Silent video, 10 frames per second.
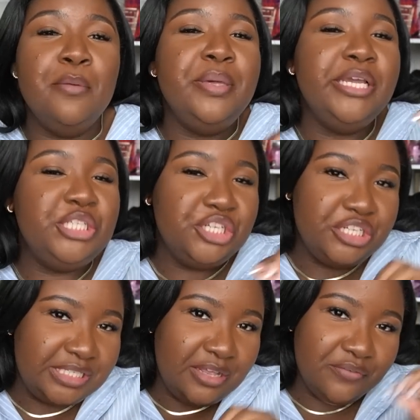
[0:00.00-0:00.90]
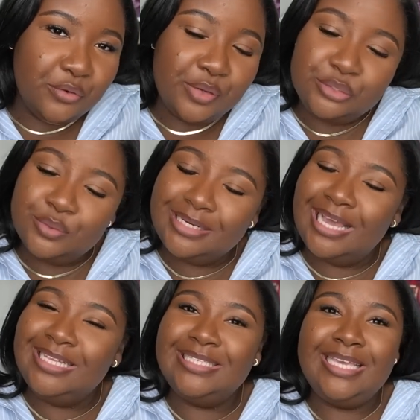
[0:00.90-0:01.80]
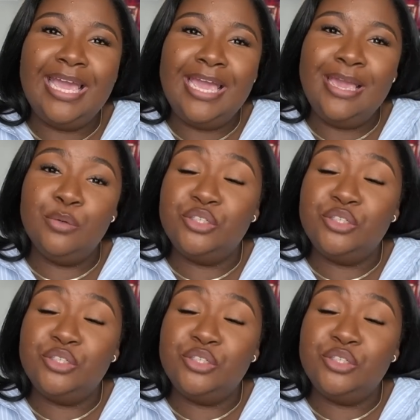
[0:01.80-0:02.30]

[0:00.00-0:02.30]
Picture yourself going to a nice game.